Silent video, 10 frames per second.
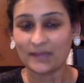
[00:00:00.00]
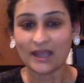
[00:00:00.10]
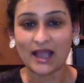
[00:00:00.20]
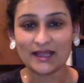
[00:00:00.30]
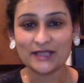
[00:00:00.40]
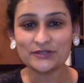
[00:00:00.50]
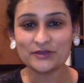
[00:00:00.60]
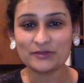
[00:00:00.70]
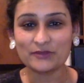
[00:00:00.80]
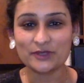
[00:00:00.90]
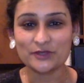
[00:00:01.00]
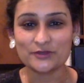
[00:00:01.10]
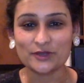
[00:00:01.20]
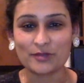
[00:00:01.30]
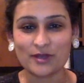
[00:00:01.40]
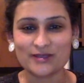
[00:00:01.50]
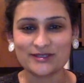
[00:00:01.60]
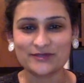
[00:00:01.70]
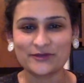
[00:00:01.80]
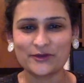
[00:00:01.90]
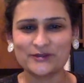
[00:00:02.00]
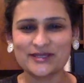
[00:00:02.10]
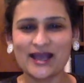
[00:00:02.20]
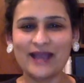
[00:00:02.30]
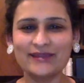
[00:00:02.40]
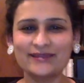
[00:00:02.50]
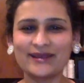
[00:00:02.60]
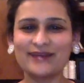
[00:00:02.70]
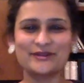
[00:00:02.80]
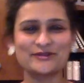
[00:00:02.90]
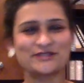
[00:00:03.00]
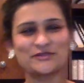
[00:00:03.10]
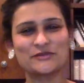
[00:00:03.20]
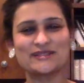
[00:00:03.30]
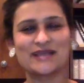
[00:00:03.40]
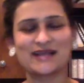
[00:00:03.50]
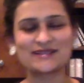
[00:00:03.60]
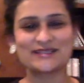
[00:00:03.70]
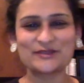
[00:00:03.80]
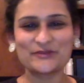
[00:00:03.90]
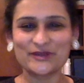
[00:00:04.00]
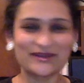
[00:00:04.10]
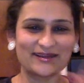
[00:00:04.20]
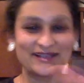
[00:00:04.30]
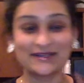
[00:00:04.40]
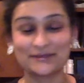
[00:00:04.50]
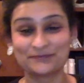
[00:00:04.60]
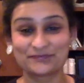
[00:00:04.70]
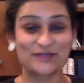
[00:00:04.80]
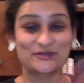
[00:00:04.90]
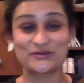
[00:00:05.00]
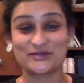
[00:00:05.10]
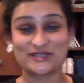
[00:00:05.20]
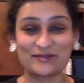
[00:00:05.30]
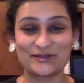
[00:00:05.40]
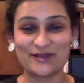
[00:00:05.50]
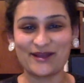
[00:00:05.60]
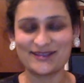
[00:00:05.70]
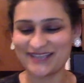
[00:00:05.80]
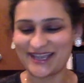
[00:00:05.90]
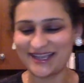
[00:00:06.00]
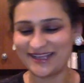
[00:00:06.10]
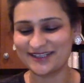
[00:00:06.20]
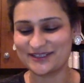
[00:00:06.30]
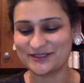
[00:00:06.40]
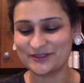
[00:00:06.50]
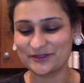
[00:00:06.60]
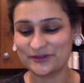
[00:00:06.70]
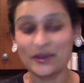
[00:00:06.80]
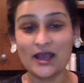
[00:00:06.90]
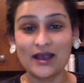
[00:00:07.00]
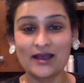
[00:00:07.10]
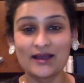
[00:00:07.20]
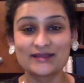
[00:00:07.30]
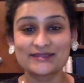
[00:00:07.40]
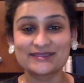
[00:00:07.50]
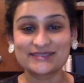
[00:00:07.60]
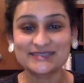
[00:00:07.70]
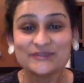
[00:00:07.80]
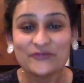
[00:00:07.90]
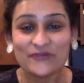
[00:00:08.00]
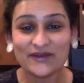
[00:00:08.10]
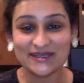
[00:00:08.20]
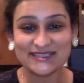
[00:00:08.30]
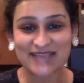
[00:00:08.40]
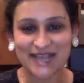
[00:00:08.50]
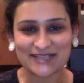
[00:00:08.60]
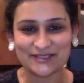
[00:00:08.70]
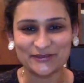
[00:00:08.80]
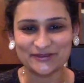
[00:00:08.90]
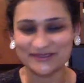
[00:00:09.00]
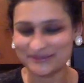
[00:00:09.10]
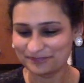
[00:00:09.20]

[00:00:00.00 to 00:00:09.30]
I like to end my videos on a positive quote. I thought, since we're in tax season, we're gonna switch it up a notch and do funny tax quotes.